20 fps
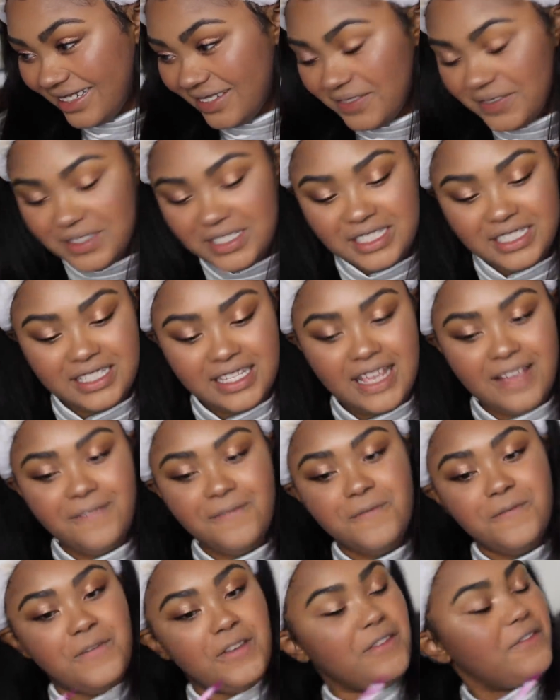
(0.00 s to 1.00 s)
which is a
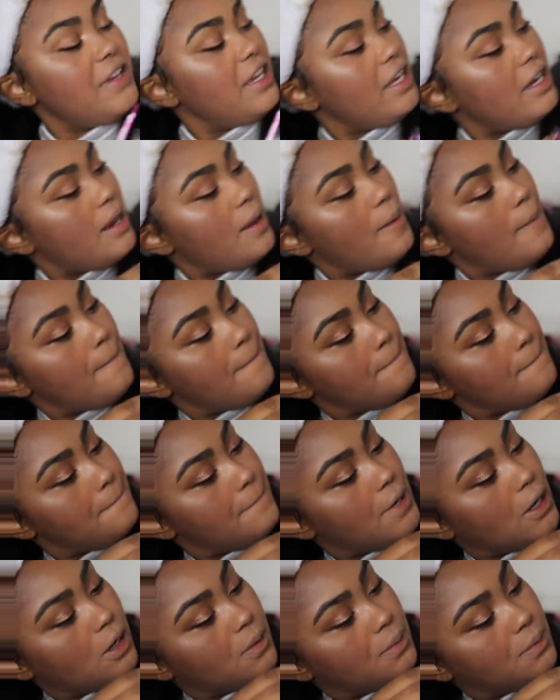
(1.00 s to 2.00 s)
vivid
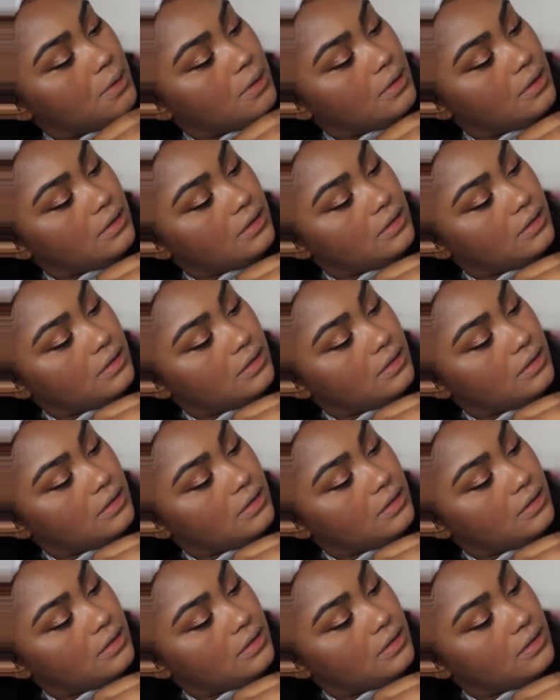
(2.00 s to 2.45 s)
purple.